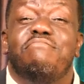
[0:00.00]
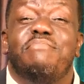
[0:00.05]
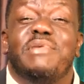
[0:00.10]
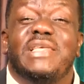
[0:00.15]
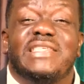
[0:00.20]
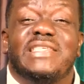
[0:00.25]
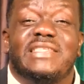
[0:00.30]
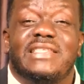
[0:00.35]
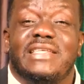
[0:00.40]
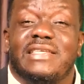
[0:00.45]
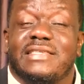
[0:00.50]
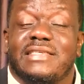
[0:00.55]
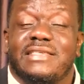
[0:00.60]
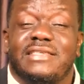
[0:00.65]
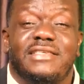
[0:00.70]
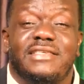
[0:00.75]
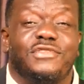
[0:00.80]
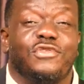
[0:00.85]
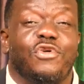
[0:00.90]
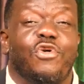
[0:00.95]

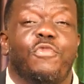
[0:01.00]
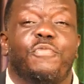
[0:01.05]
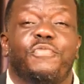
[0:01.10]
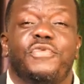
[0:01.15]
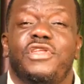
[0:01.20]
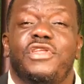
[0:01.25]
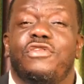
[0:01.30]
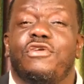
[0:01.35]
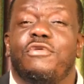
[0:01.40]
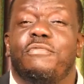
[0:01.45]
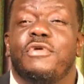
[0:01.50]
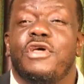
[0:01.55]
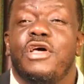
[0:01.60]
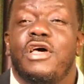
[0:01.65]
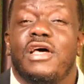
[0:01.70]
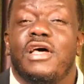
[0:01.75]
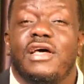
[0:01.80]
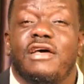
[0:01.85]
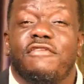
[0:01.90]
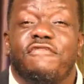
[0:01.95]
businesses, He's opening up
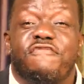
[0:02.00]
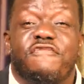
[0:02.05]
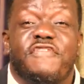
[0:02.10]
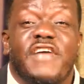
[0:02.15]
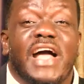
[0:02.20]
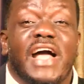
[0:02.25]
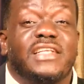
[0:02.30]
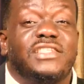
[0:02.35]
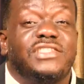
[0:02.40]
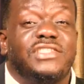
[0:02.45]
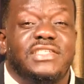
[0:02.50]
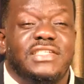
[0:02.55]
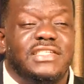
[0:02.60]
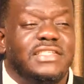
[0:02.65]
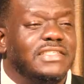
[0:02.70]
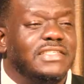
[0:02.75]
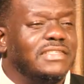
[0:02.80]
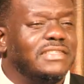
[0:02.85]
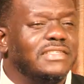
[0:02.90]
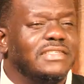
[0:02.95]

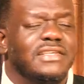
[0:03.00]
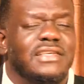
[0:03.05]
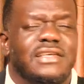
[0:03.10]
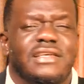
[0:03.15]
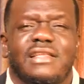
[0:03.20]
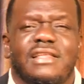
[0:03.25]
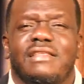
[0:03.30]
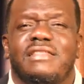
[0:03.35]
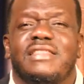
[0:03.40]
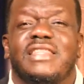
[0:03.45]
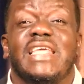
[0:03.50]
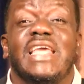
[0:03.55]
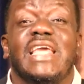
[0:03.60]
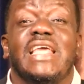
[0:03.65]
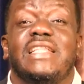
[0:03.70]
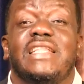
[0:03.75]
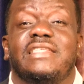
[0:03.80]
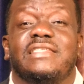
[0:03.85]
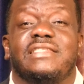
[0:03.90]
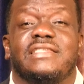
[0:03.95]
factories,
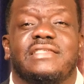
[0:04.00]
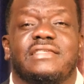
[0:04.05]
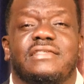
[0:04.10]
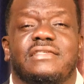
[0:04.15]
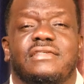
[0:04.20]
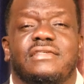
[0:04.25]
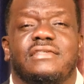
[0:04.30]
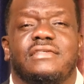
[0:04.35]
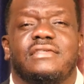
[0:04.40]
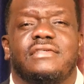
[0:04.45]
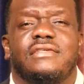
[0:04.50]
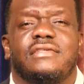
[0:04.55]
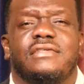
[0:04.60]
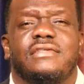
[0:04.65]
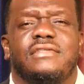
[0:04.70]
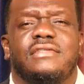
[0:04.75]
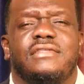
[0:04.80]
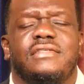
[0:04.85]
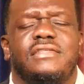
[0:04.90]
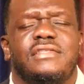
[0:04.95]
things
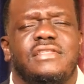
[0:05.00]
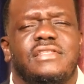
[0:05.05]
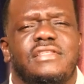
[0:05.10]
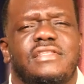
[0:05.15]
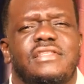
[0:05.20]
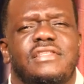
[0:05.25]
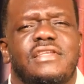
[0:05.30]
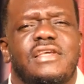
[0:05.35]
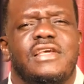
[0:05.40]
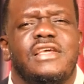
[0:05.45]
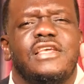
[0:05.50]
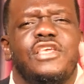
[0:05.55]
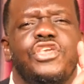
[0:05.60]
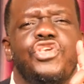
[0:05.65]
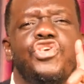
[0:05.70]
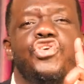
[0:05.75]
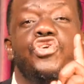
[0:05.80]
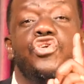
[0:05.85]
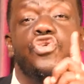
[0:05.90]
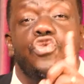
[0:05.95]

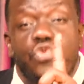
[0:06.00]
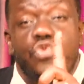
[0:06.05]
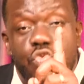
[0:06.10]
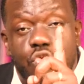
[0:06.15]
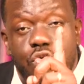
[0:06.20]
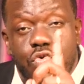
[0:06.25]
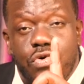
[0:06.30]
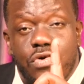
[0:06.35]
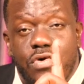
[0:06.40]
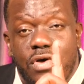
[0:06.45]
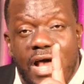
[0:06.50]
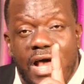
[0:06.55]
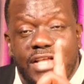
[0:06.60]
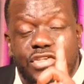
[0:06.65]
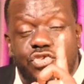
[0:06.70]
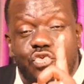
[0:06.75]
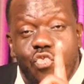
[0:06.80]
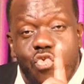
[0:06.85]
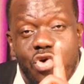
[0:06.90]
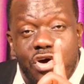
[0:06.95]
you
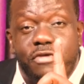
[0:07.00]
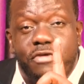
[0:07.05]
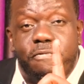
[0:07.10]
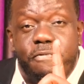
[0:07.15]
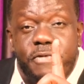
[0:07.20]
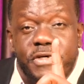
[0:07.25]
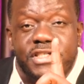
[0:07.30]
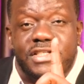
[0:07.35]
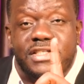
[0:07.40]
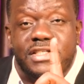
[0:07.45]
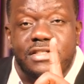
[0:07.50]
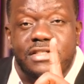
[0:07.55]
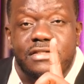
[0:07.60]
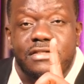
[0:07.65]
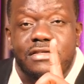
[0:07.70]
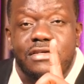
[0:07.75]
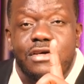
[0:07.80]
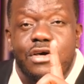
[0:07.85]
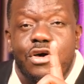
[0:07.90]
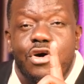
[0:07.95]
as one person
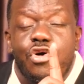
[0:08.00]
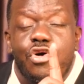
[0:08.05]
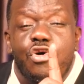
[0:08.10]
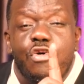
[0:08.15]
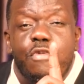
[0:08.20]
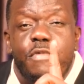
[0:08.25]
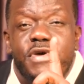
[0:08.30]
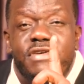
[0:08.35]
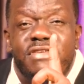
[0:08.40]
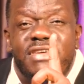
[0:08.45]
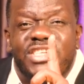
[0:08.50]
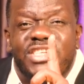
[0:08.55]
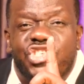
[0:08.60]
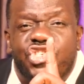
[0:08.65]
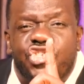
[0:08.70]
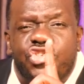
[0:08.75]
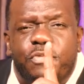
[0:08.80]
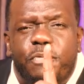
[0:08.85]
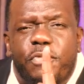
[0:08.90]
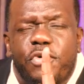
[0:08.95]
will be
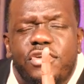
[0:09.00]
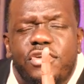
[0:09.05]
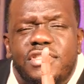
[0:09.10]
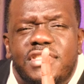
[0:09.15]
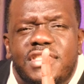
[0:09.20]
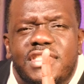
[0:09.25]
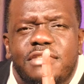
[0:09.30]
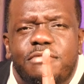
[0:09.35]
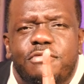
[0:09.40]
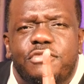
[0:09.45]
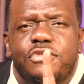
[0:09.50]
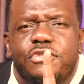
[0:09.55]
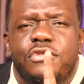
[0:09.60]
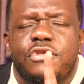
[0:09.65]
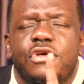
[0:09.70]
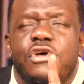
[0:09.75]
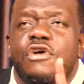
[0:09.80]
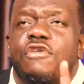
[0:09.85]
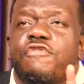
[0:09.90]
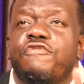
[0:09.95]

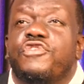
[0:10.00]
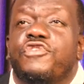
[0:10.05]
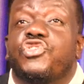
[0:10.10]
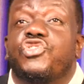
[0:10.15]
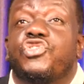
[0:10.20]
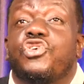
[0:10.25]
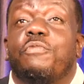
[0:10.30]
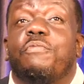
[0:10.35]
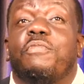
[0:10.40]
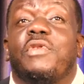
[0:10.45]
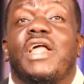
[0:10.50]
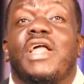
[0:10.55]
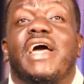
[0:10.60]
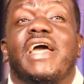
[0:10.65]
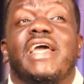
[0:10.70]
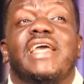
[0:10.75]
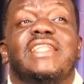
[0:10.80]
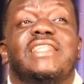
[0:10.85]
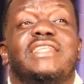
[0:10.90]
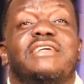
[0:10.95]
responsible for
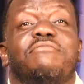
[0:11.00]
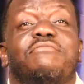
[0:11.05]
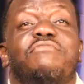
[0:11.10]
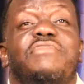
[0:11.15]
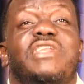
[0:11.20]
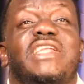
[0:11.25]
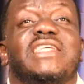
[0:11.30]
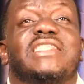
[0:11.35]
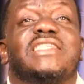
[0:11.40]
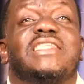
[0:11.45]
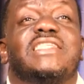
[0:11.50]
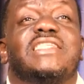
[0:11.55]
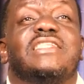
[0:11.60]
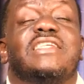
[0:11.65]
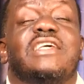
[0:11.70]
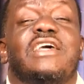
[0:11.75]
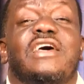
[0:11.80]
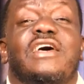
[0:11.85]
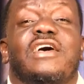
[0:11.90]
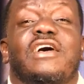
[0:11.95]
supplying the blessing
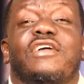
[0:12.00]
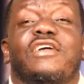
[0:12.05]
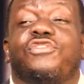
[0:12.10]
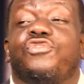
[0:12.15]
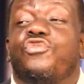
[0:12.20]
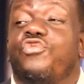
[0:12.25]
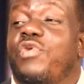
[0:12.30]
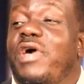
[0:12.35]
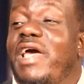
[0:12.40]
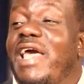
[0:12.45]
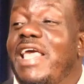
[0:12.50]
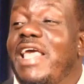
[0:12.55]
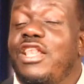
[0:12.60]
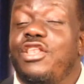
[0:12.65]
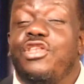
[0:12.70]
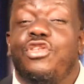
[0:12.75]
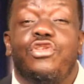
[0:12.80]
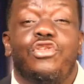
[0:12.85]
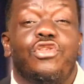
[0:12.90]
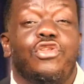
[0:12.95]
to a
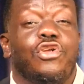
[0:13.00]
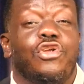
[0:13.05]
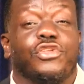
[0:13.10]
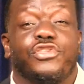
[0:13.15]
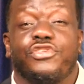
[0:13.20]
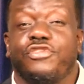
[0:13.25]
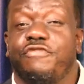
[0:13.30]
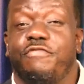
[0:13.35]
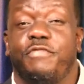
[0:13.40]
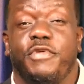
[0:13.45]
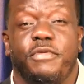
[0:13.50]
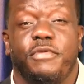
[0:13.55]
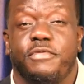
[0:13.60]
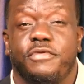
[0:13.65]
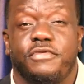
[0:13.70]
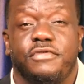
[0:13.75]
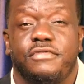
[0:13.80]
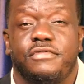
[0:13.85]
lot of people.